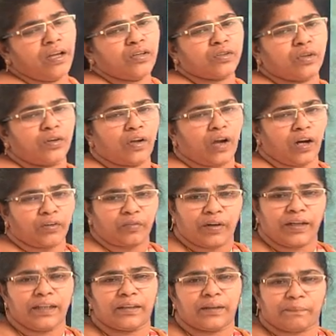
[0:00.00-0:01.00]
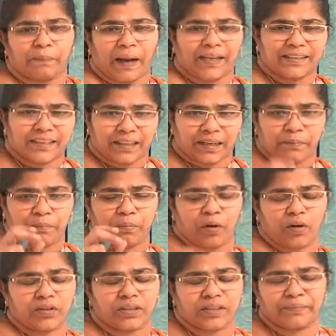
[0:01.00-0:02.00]
So not only the plaster
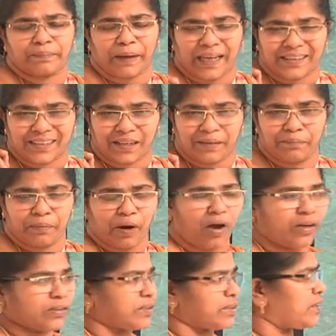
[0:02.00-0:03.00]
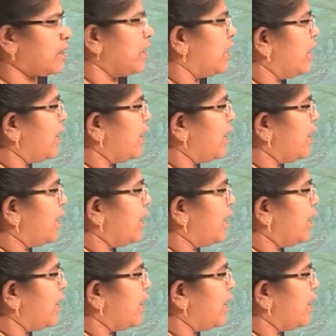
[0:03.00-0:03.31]
boards, plaster blocks